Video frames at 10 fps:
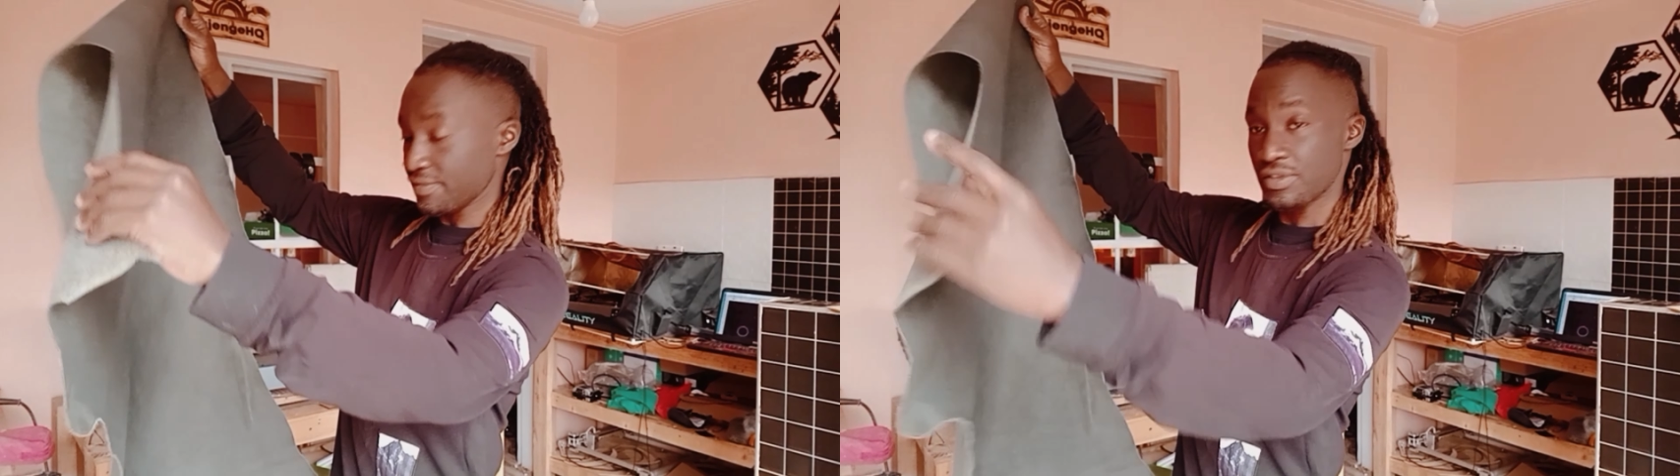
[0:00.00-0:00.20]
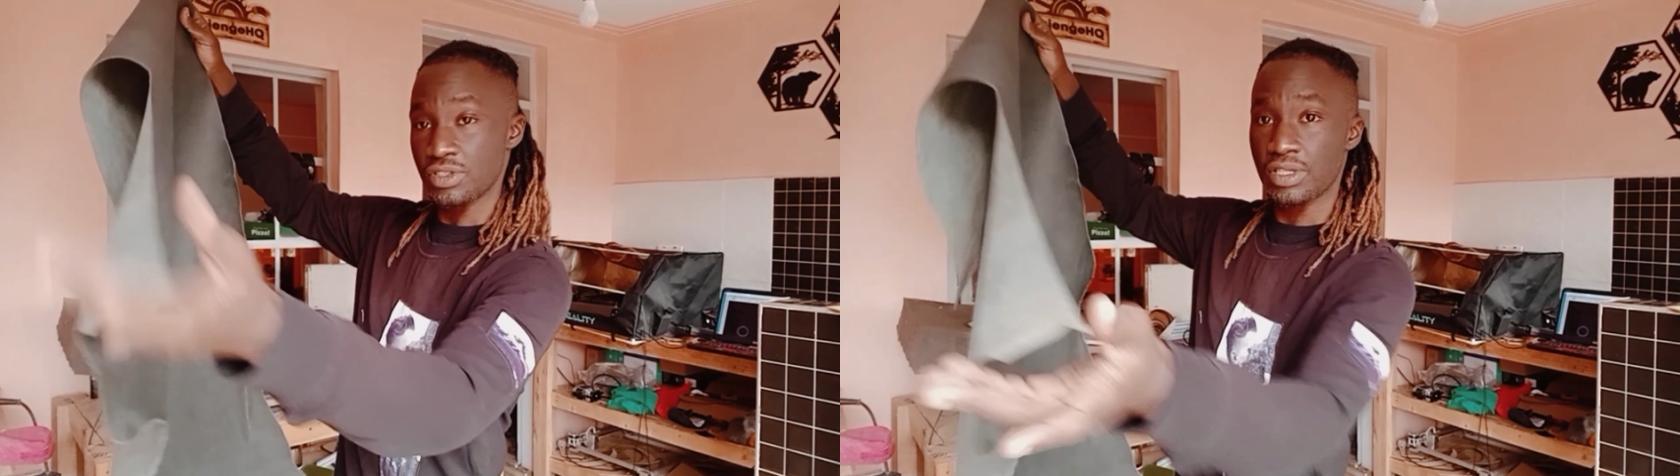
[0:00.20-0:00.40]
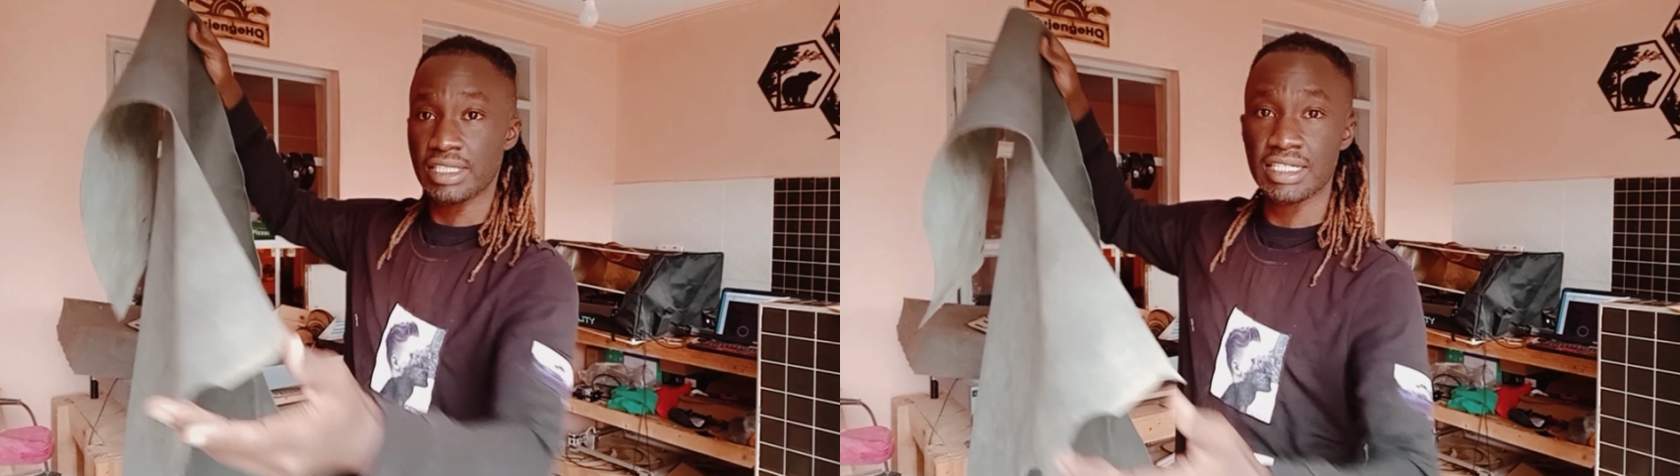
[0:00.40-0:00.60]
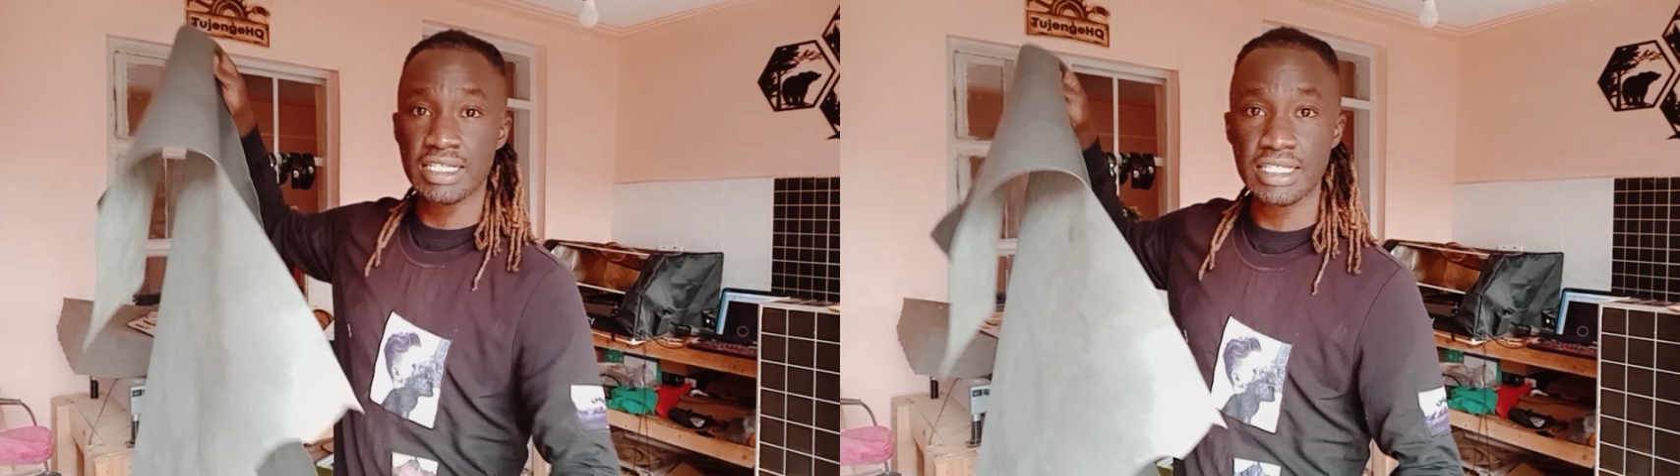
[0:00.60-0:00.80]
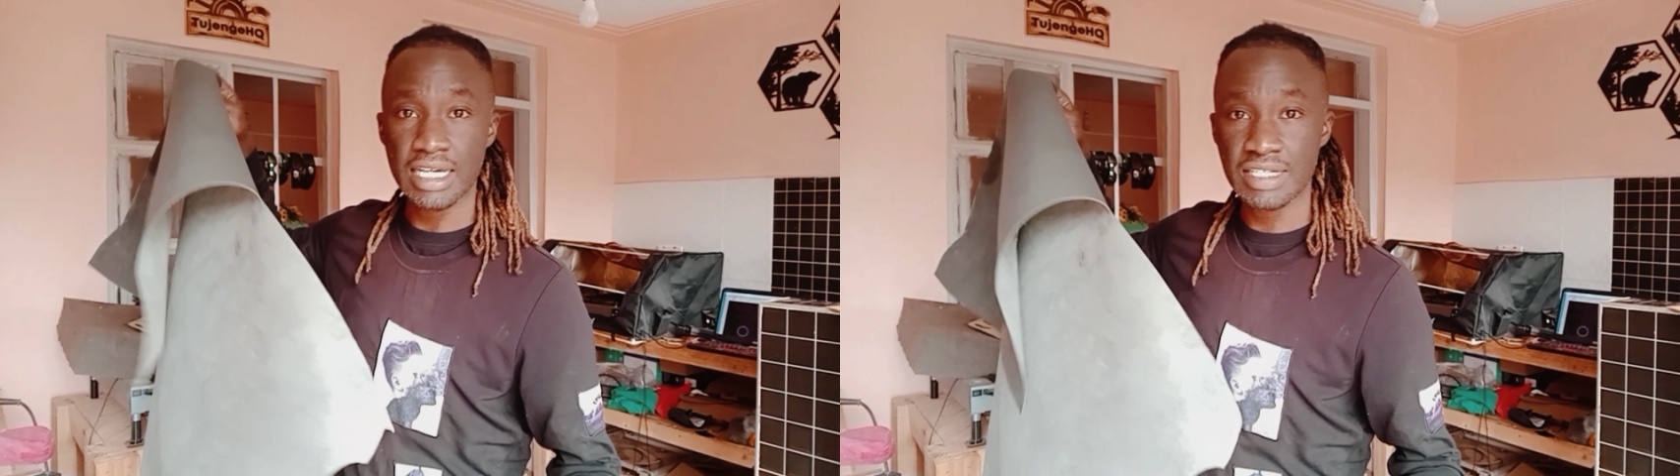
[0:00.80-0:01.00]
so I'll
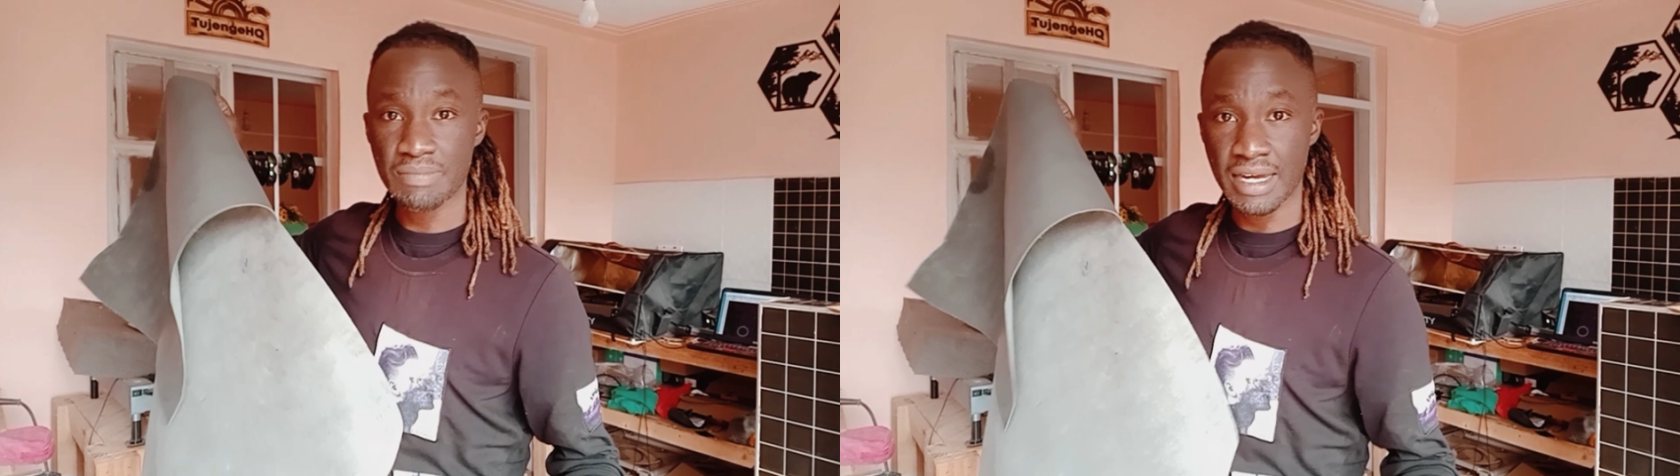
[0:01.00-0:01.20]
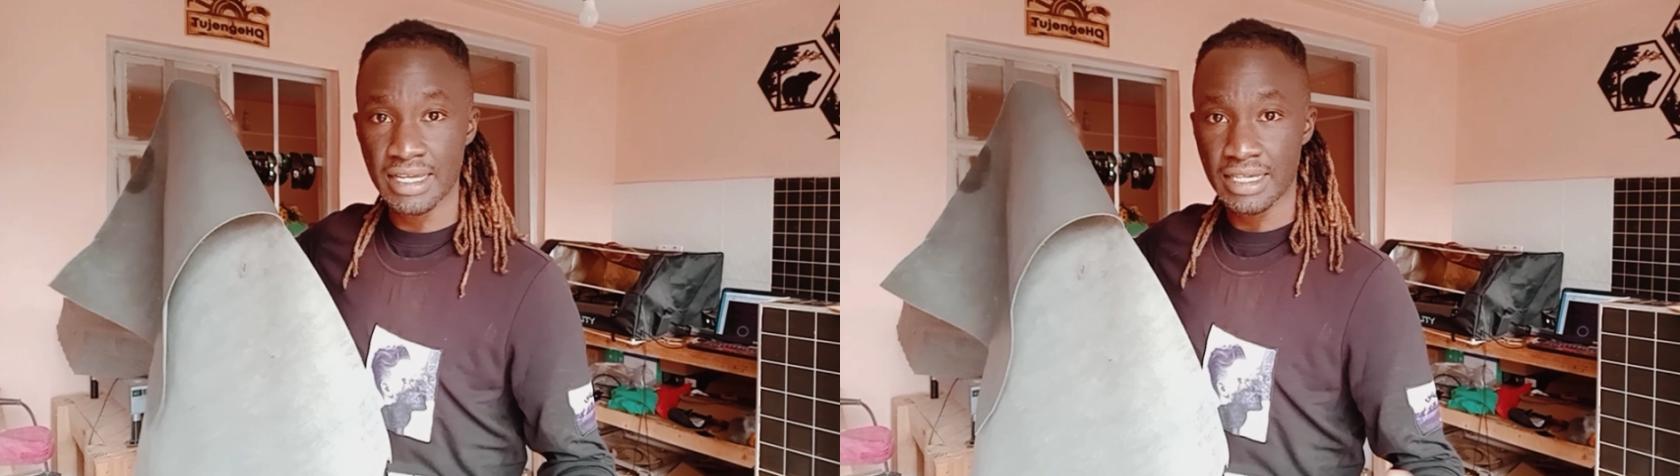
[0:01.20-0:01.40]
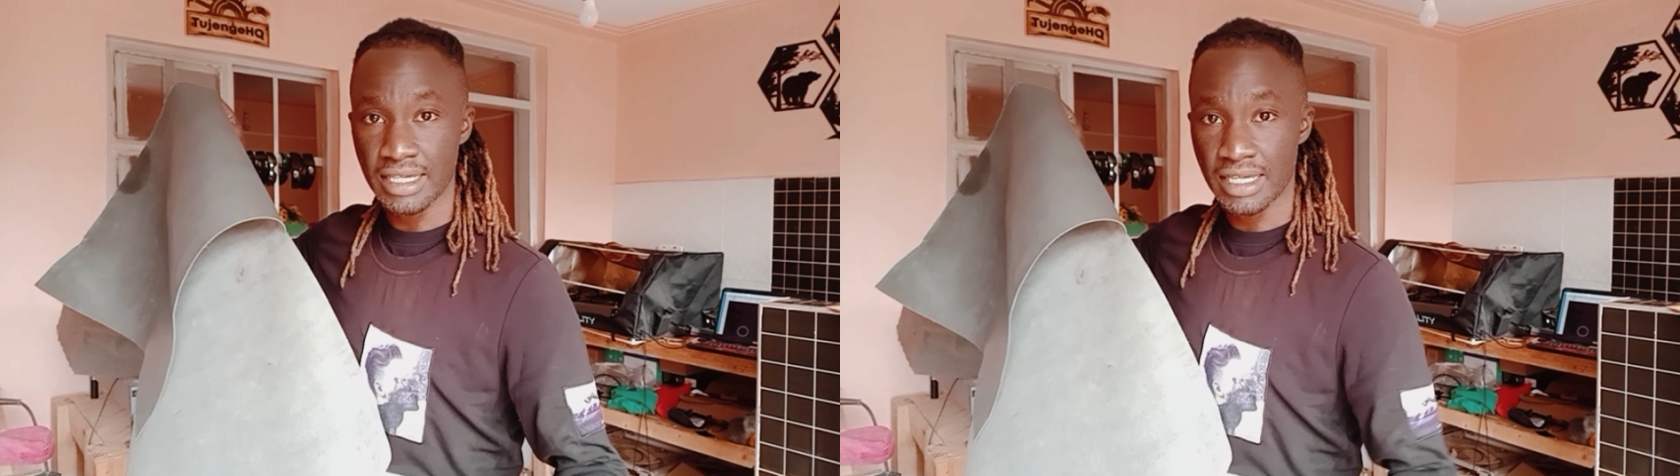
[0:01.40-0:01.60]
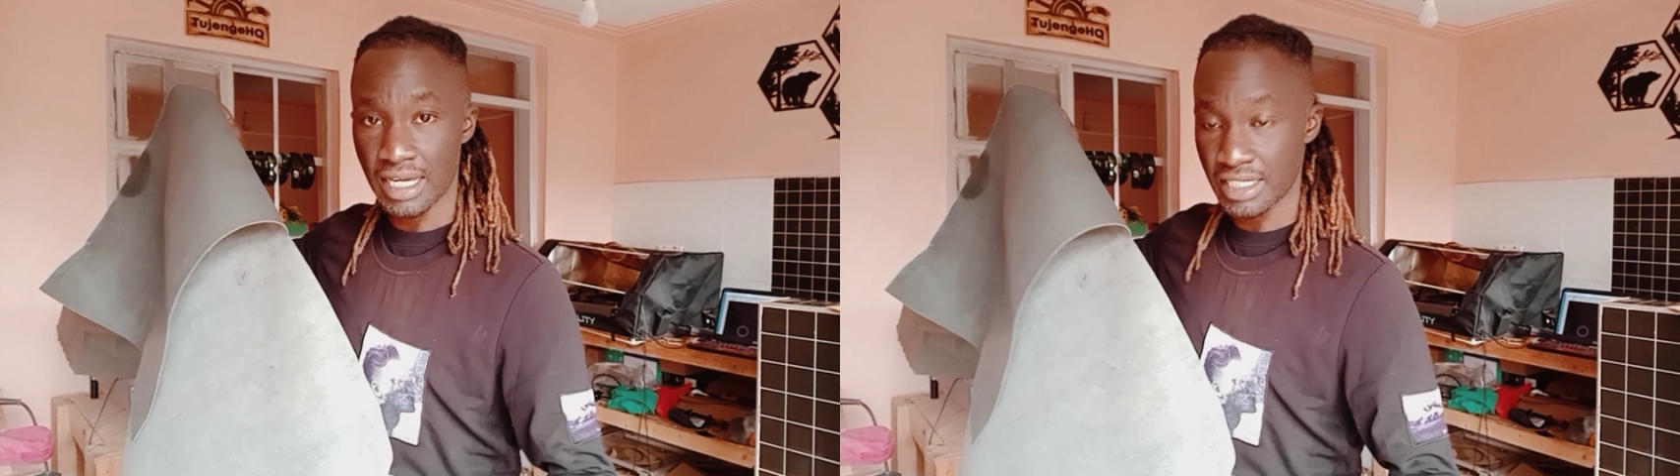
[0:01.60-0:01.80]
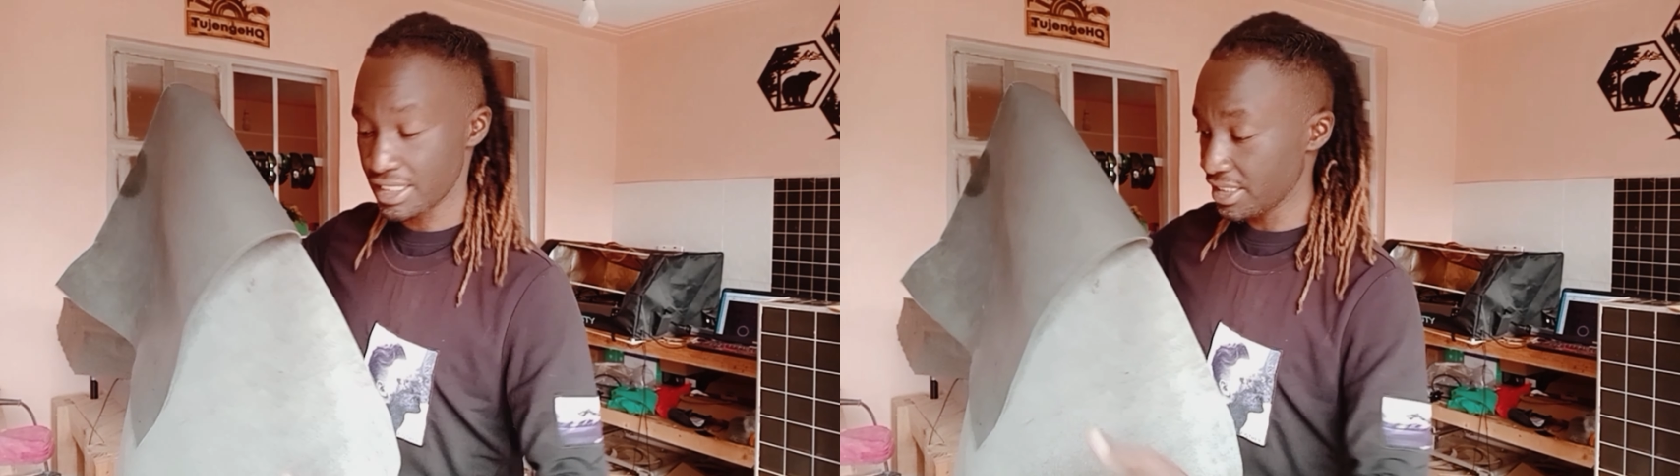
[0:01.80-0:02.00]
just start by
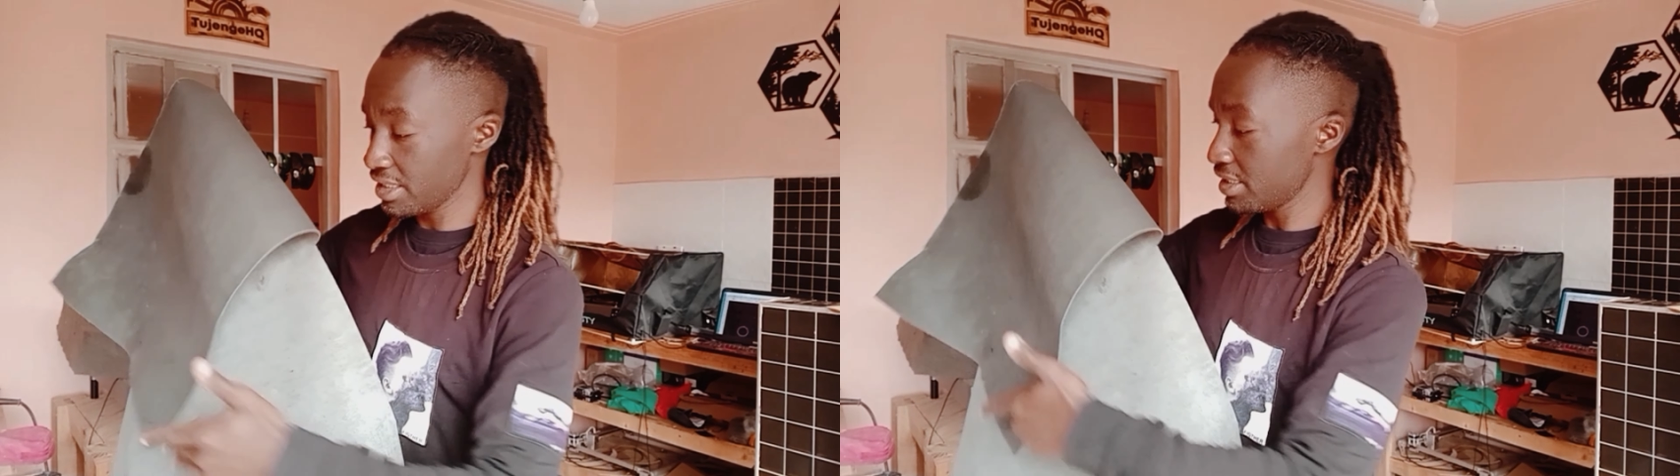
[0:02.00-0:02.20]
cutting.